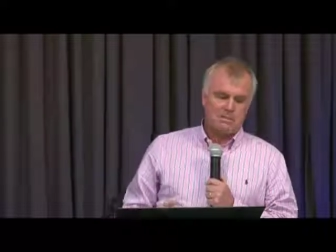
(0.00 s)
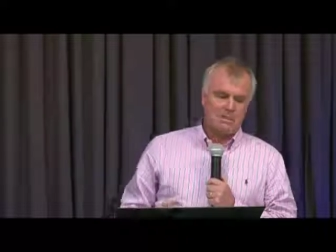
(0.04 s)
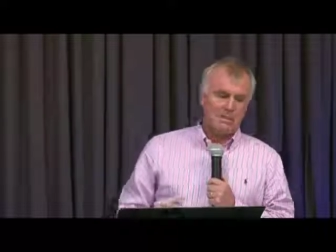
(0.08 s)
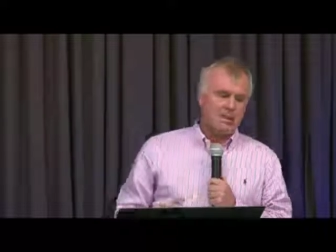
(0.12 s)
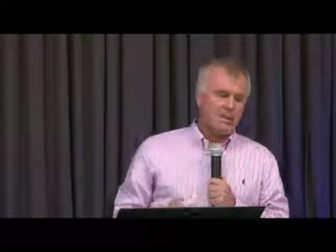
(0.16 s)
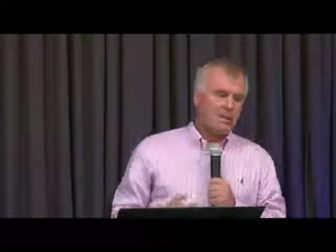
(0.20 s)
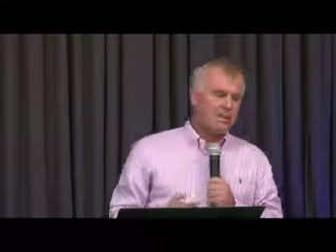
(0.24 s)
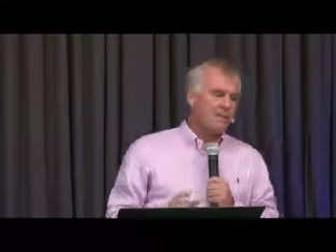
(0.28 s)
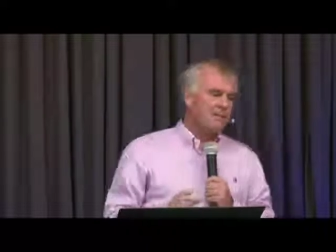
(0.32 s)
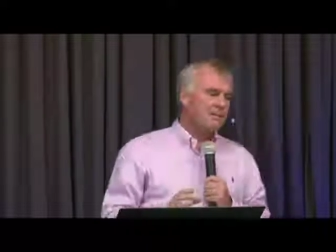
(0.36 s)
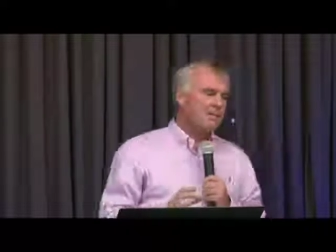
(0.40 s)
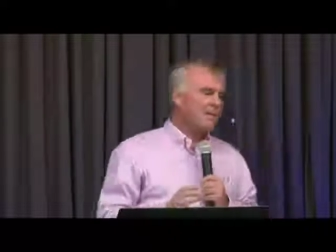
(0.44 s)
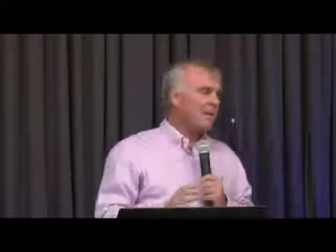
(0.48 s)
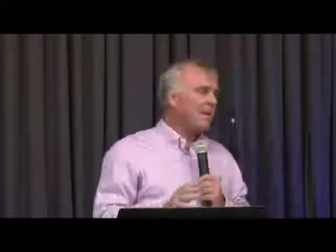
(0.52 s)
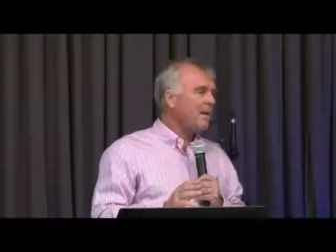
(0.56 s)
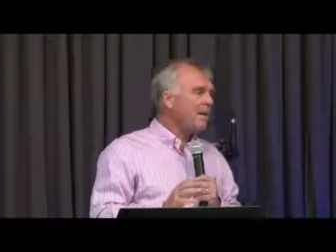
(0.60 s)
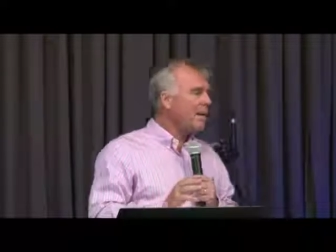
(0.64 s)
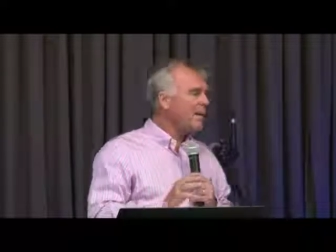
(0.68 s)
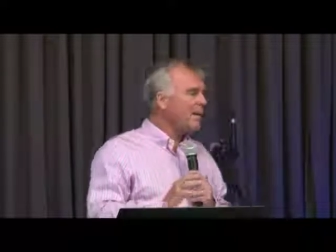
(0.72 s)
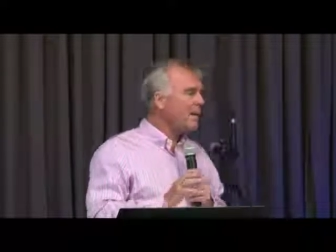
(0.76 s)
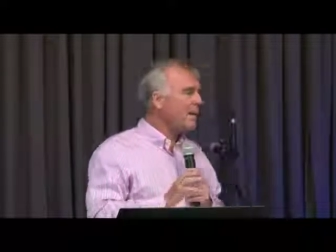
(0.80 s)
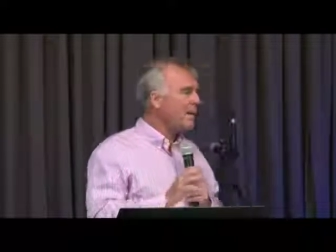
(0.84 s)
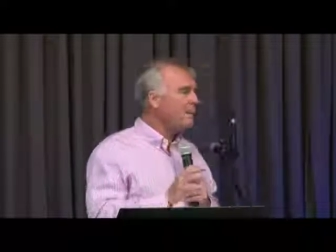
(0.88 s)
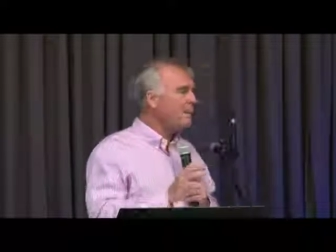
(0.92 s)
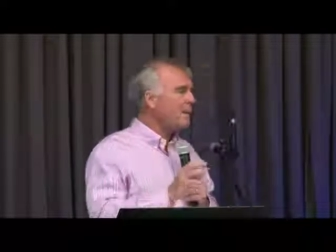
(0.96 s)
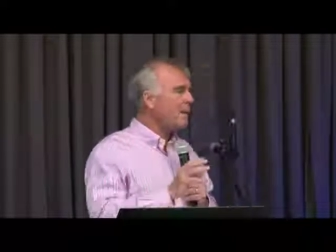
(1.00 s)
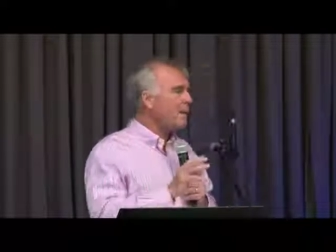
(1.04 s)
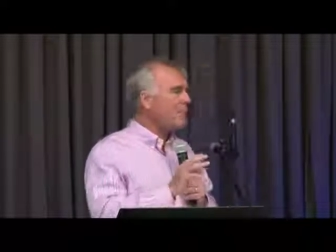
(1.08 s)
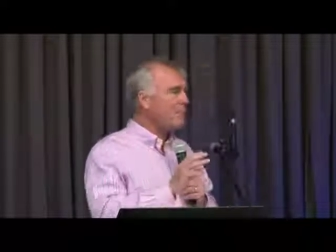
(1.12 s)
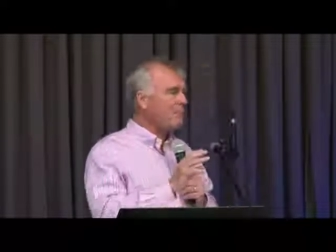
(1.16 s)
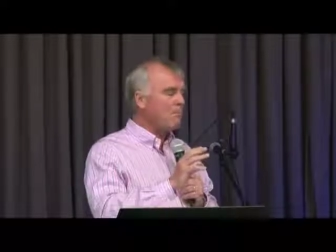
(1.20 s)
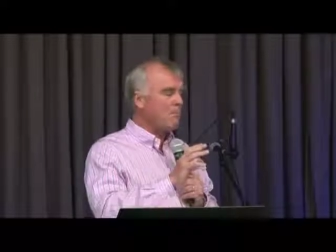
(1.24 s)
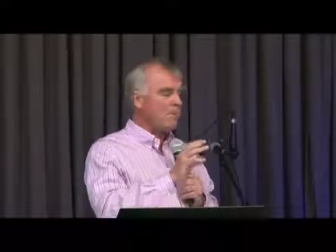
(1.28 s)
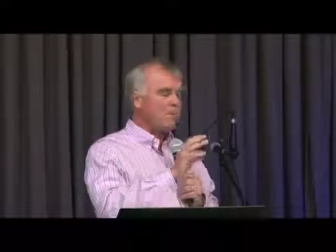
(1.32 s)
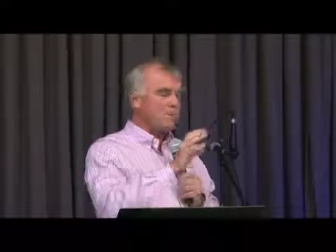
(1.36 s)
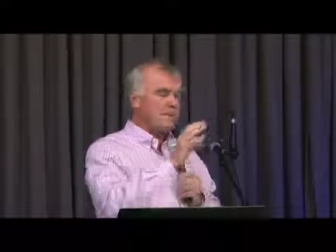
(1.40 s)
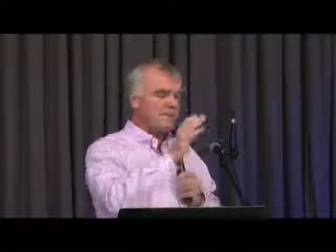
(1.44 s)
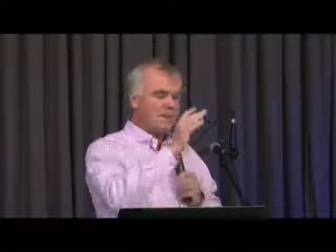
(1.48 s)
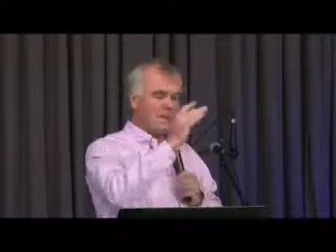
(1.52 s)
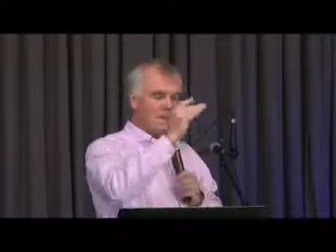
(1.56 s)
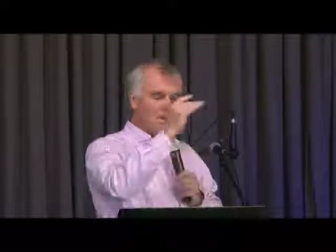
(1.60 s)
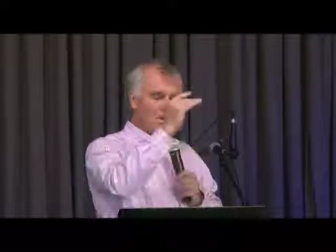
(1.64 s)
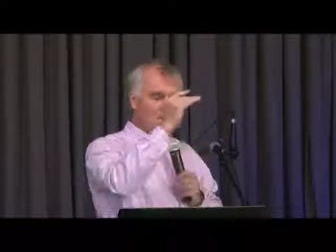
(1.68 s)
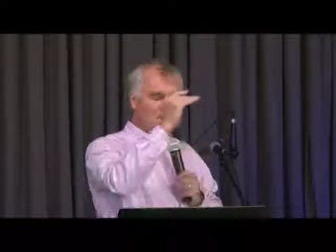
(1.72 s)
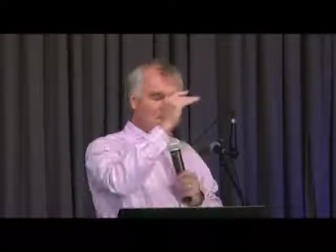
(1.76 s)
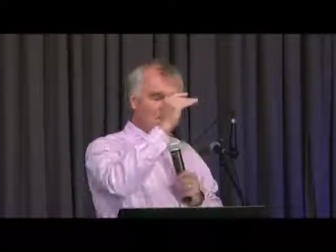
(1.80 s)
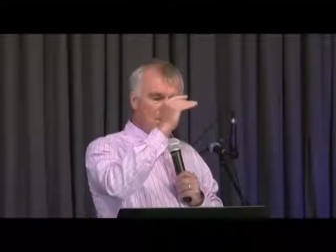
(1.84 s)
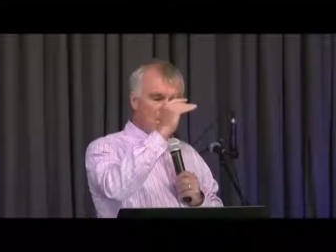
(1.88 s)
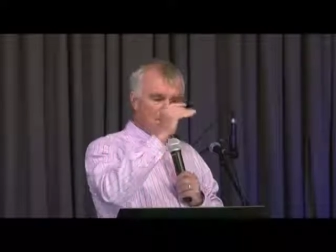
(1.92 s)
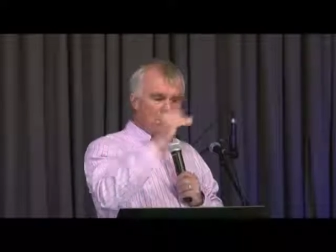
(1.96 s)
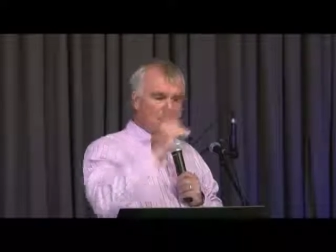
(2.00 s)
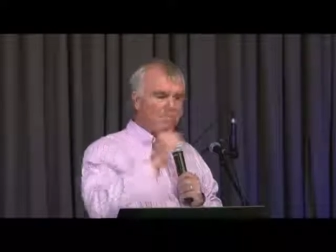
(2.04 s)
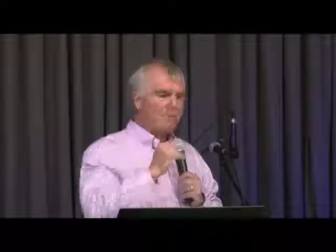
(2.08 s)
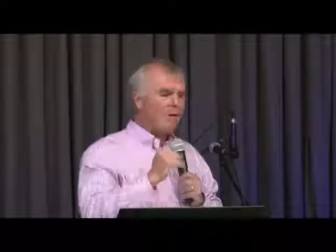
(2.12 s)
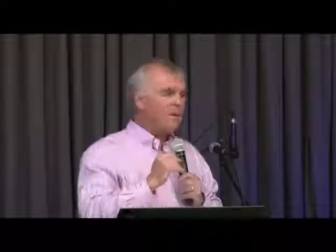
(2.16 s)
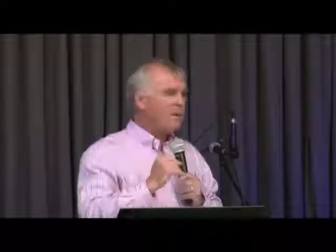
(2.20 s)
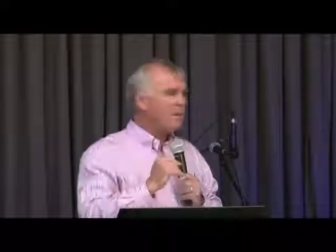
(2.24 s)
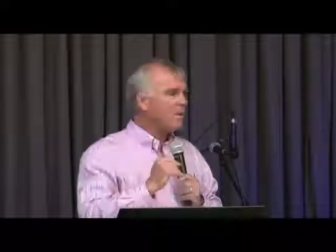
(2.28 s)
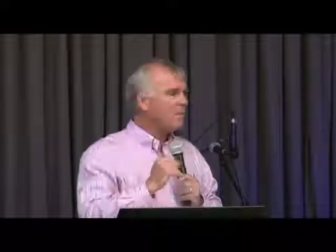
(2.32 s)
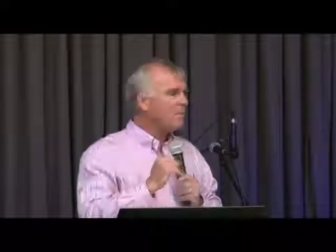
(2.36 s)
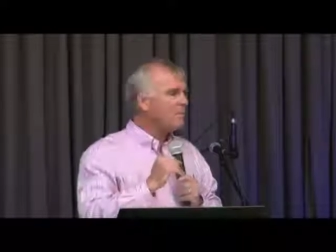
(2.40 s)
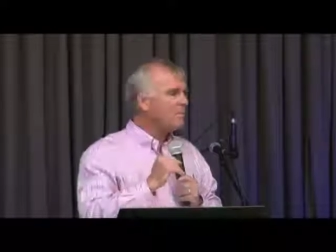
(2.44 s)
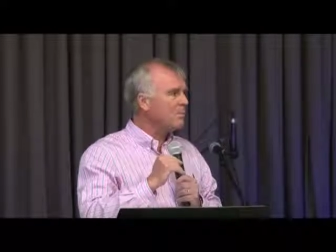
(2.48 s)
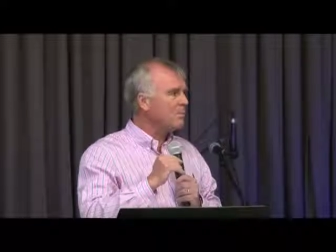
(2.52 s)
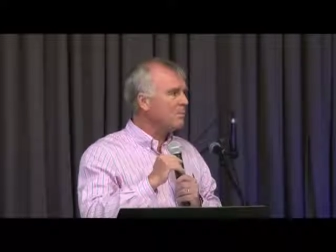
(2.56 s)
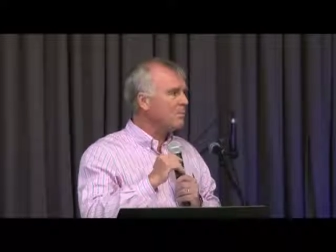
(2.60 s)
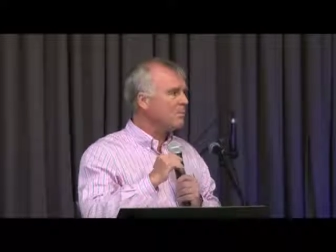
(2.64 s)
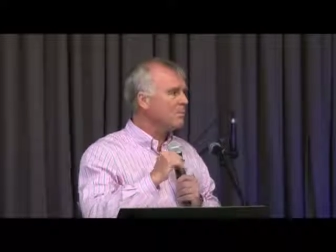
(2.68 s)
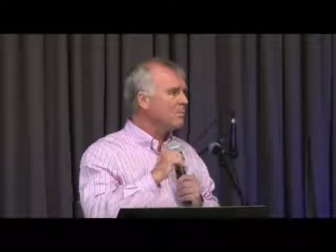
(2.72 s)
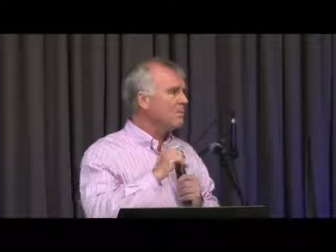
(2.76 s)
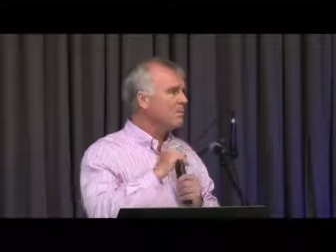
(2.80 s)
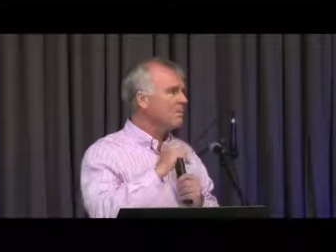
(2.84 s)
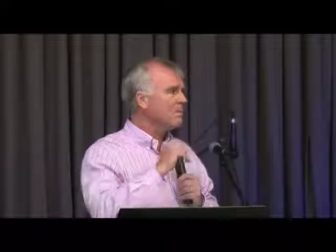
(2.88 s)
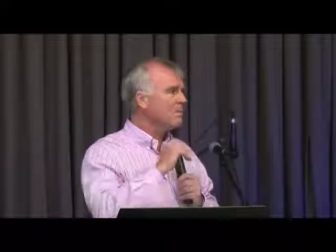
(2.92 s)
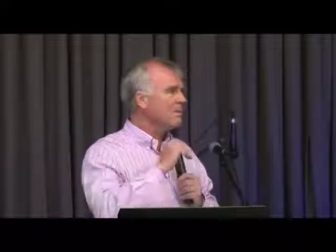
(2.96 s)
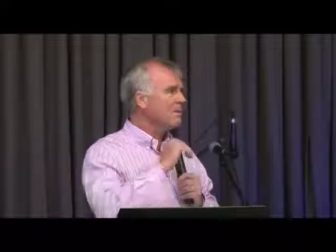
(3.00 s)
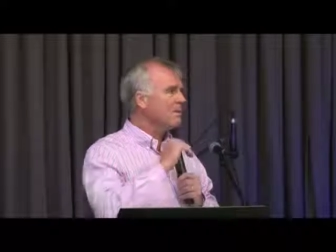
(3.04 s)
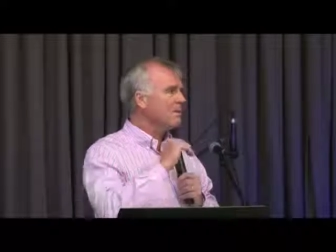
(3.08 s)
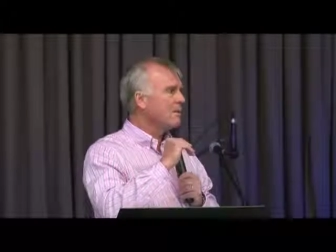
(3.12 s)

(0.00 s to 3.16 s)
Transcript: and they came up with a lot of arguments